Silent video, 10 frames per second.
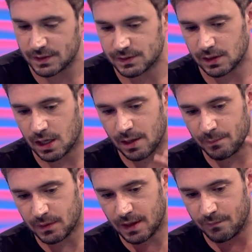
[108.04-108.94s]
it's
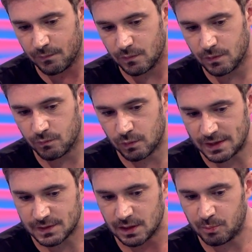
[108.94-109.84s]
um, they've
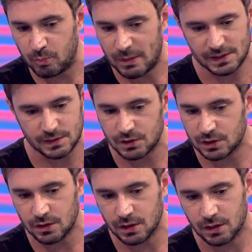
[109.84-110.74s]
rented a massive
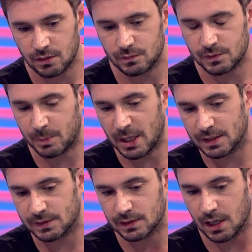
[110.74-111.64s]
studio
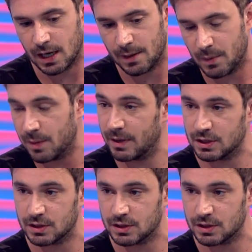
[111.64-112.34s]
space um, in